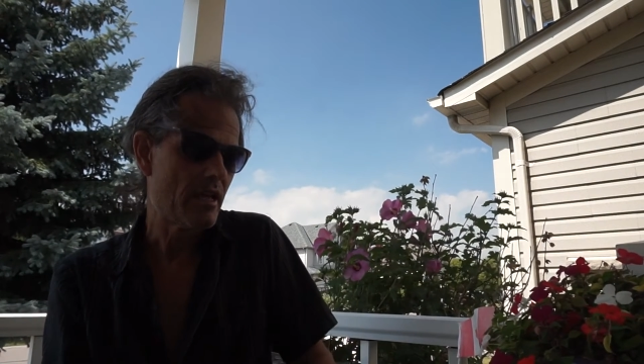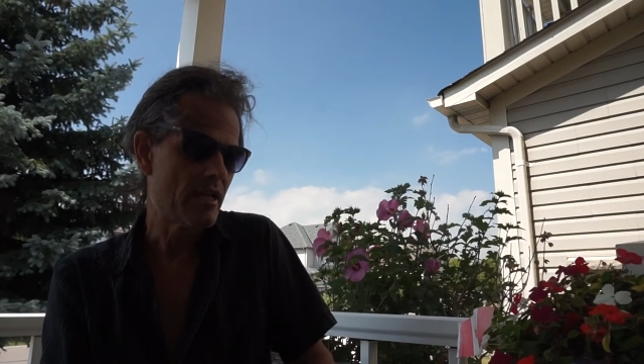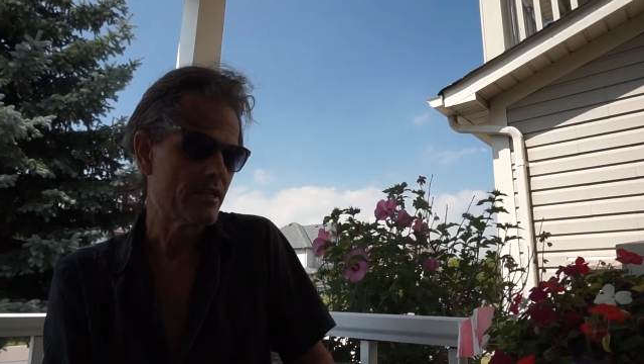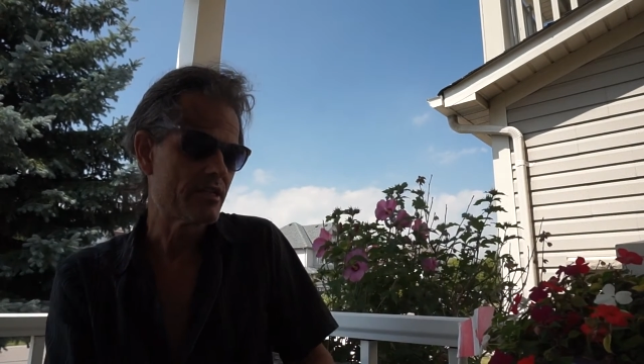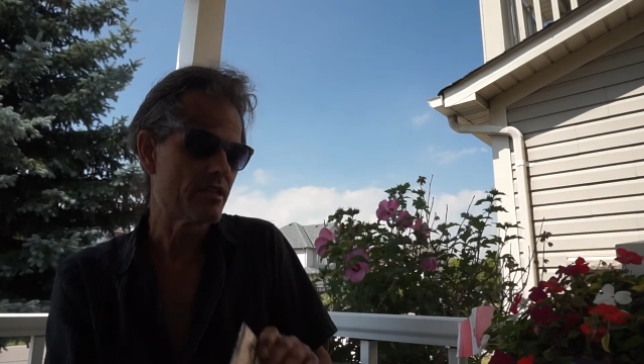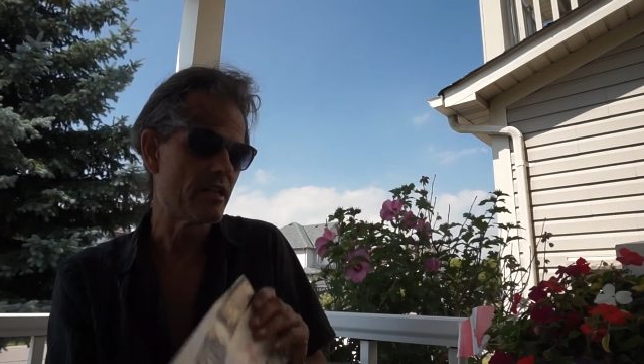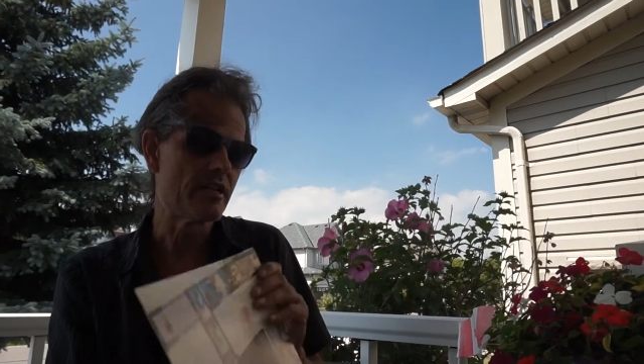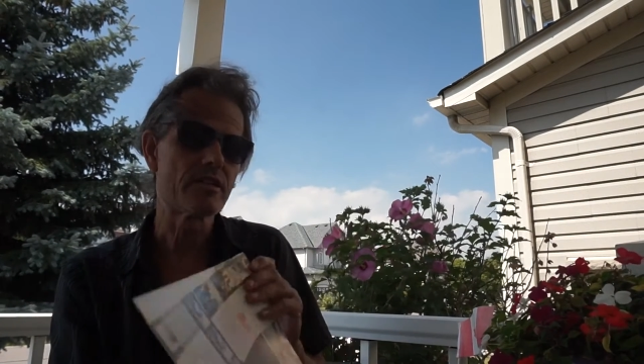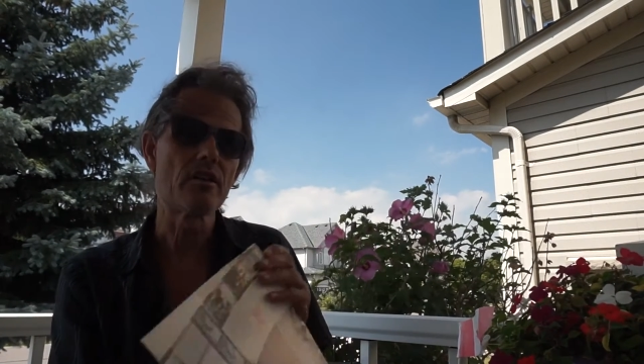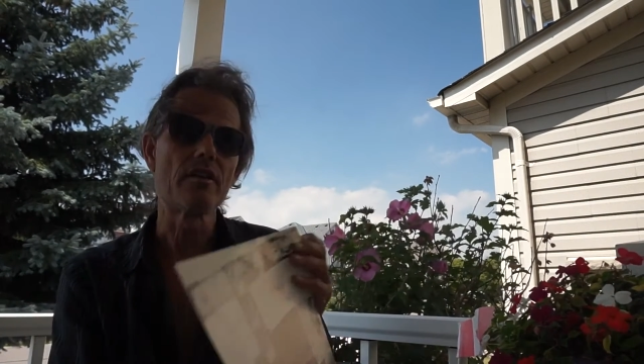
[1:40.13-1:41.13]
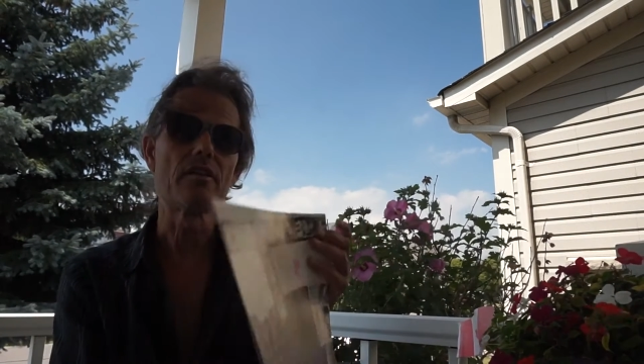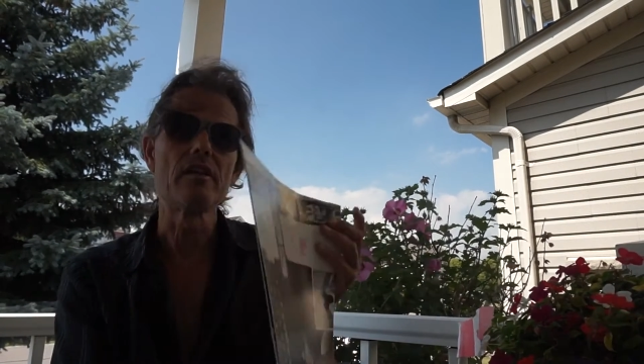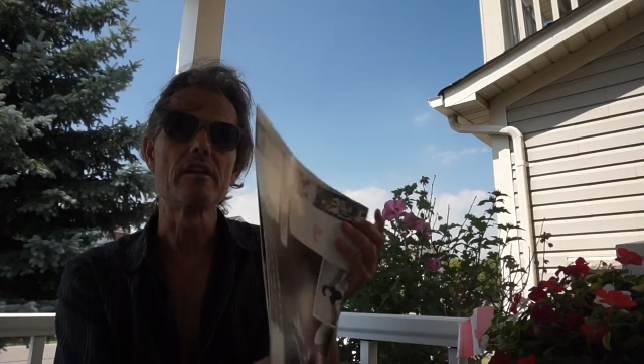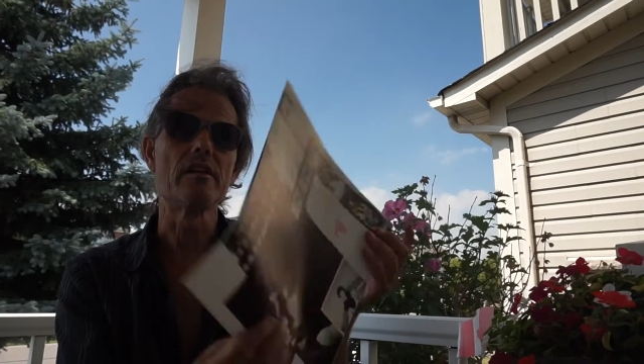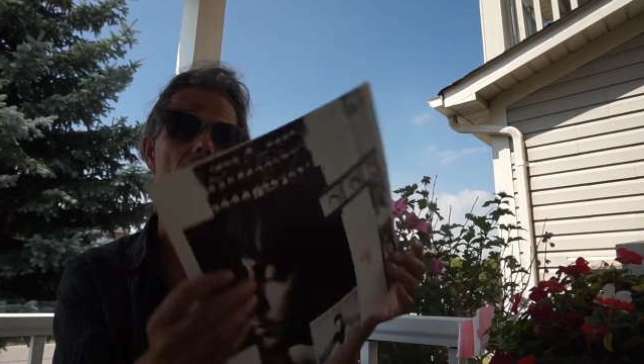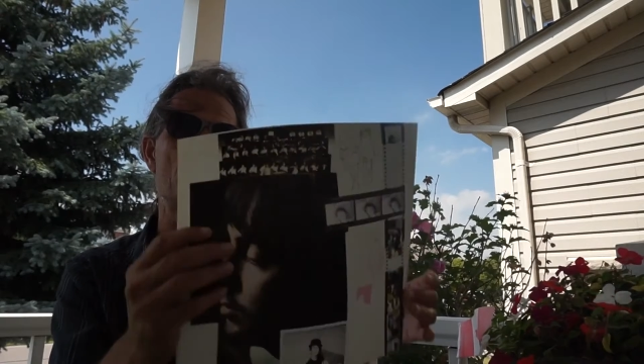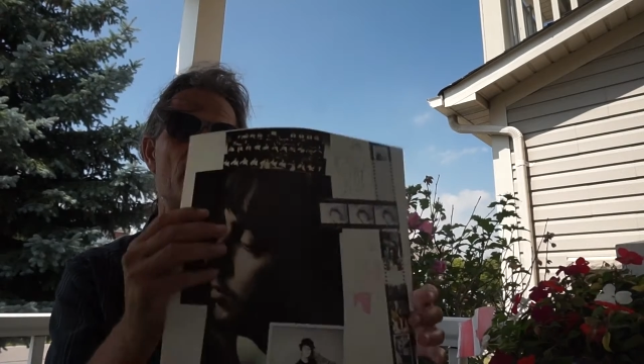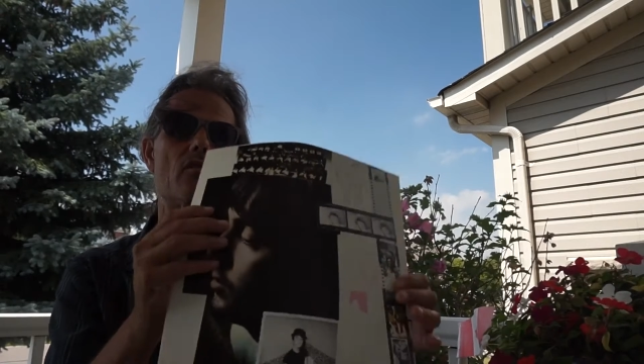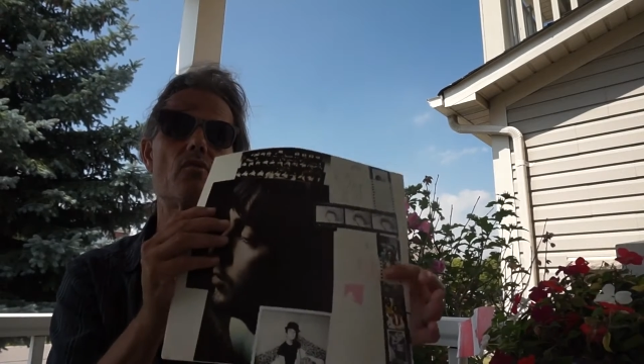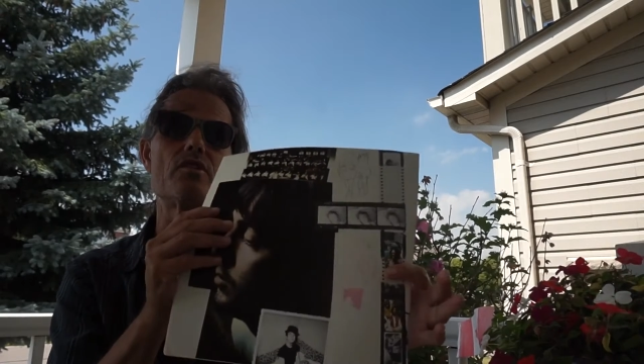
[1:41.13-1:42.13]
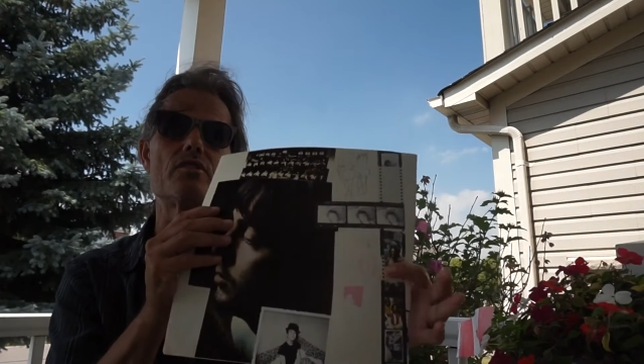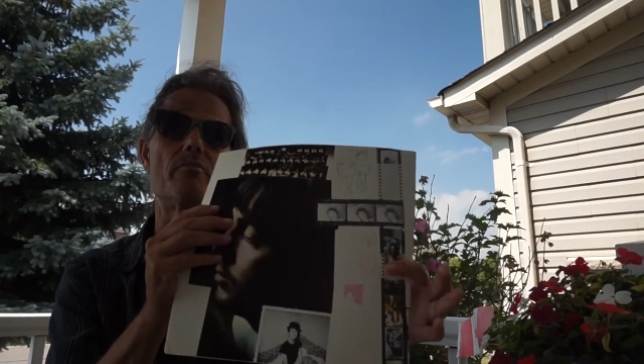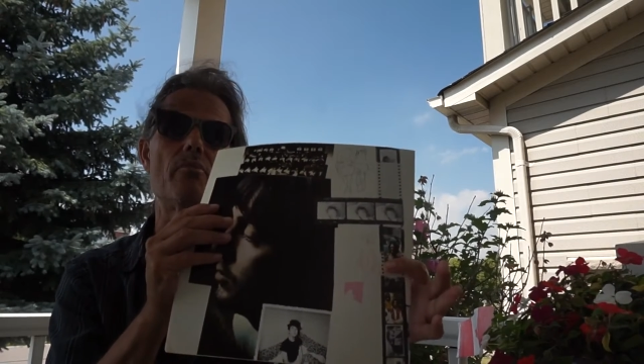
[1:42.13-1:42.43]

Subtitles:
is it's got the original